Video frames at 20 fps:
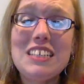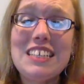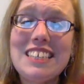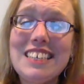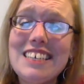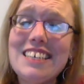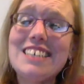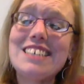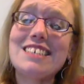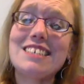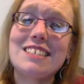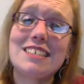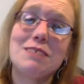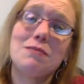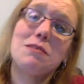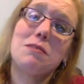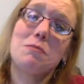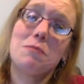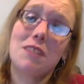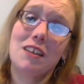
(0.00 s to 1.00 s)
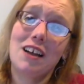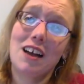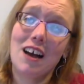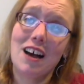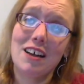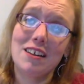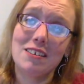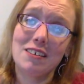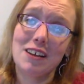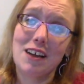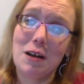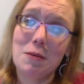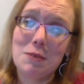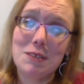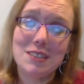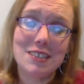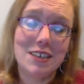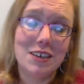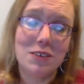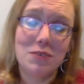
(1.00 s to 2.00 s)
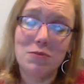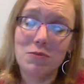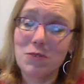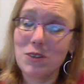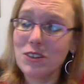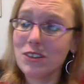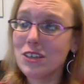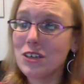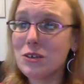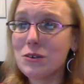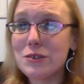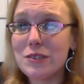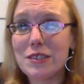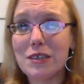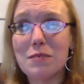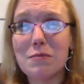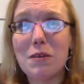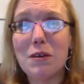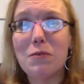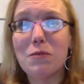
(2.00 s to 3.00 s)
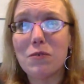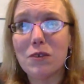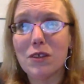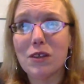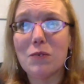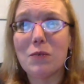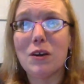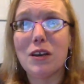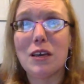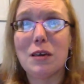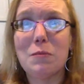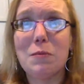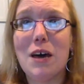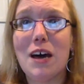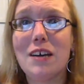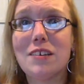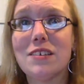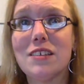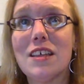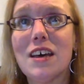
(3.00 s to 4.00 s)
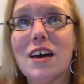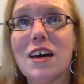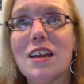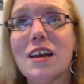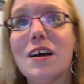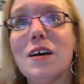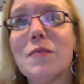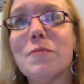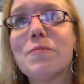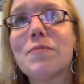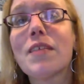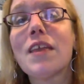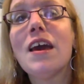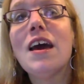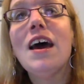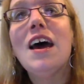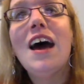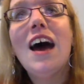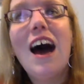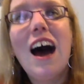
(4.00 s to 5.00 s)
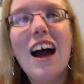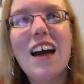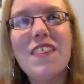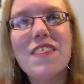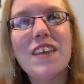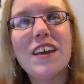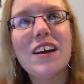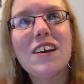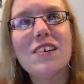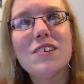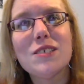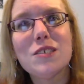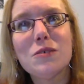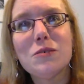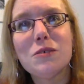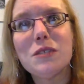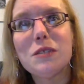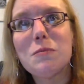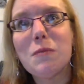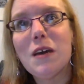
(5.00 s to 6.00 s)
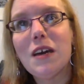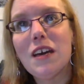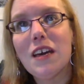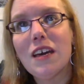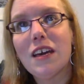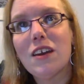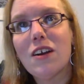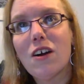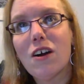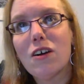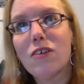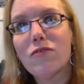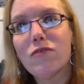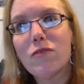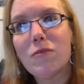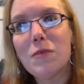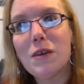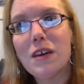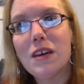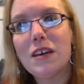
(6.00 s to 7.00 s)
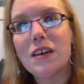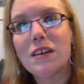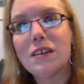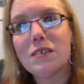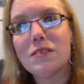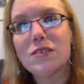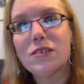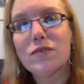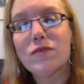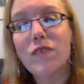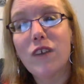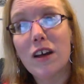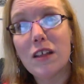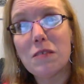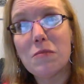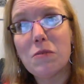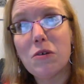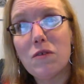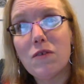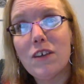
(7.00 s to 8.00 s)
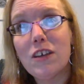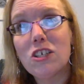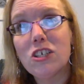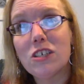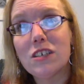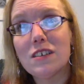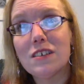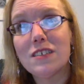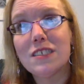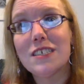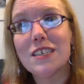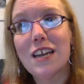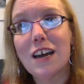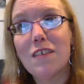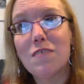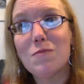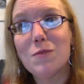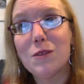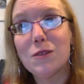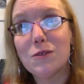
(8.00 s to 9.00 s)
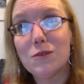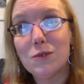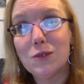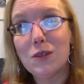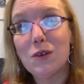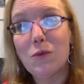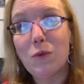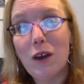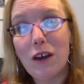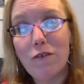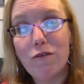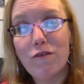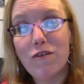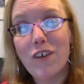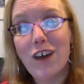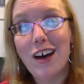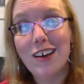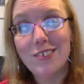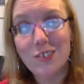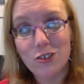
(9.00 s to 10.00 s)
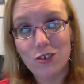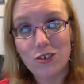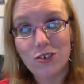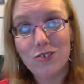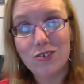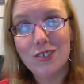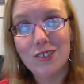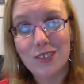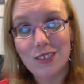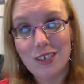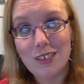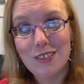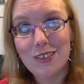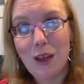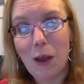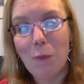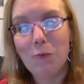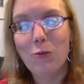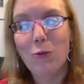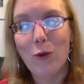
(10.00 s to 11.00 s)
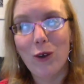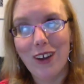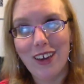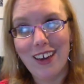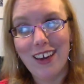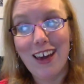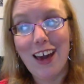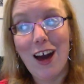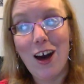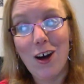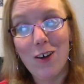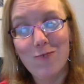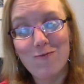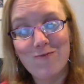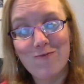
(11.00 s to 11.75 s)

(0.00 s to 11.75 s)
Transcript: please leave them in the comments. I could really use them. I really want to get back to that. I think also what's making it hard for me to find the motivation is that I've been losing weight faster since I stopped working out.